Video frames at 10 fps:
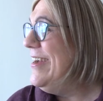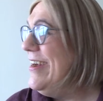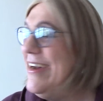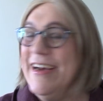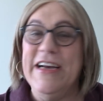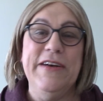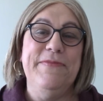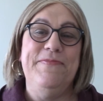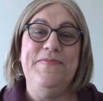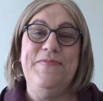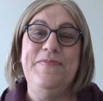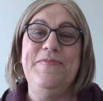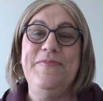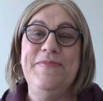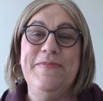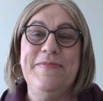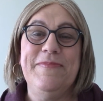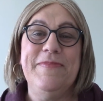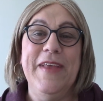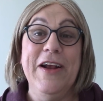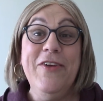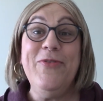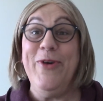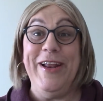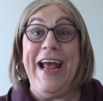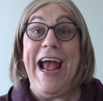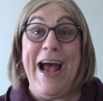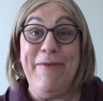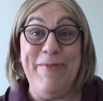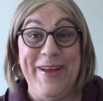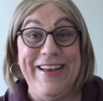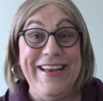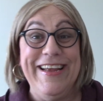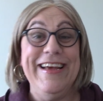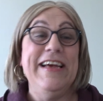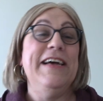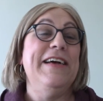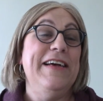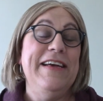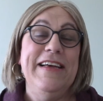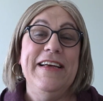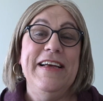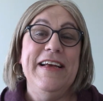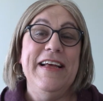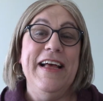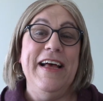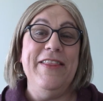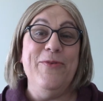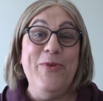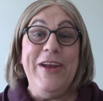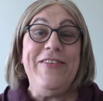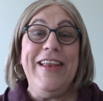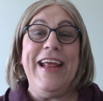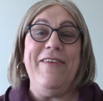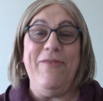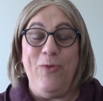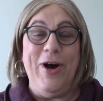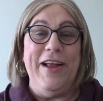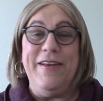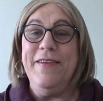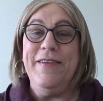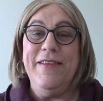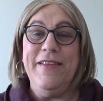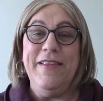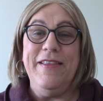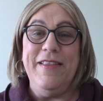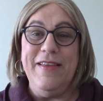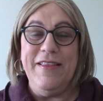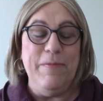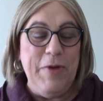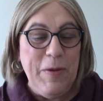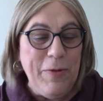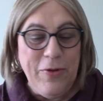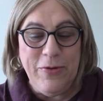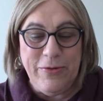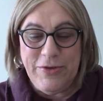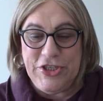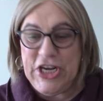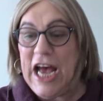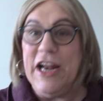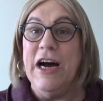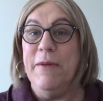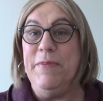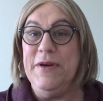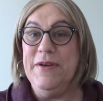Uh, here's what happened. Uh, the reason they won, the, the people who shot up